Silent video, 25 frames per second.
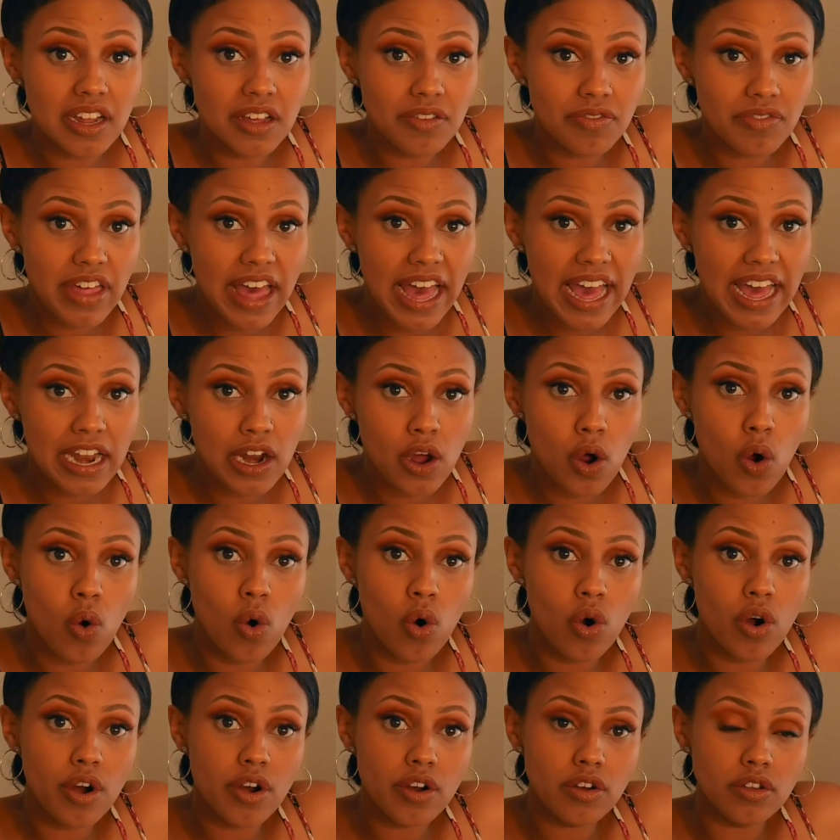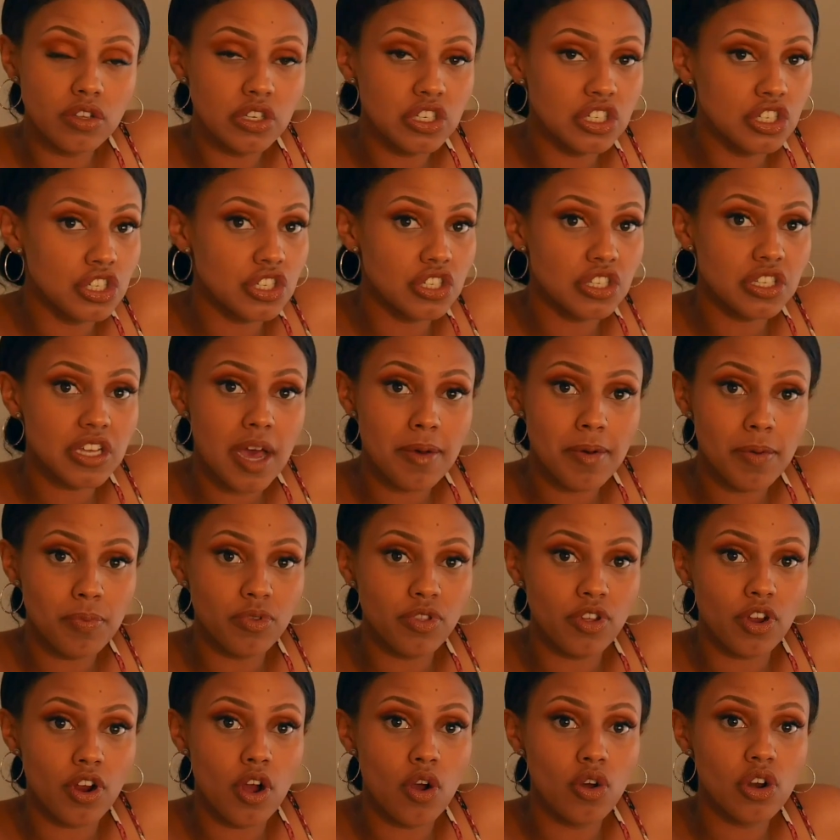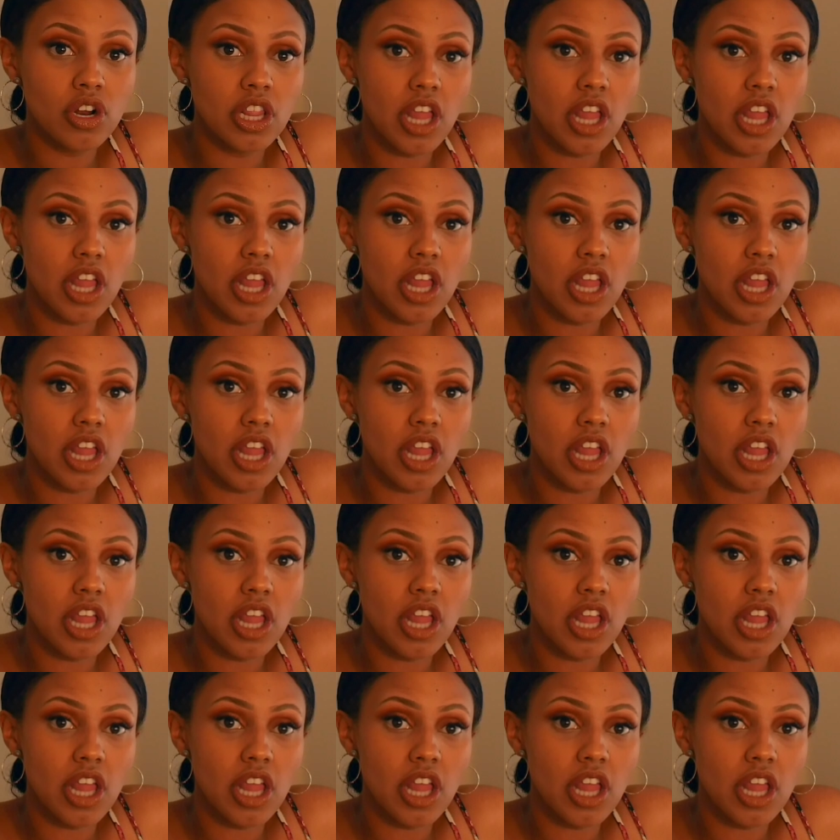of that, or you can just come up with your own.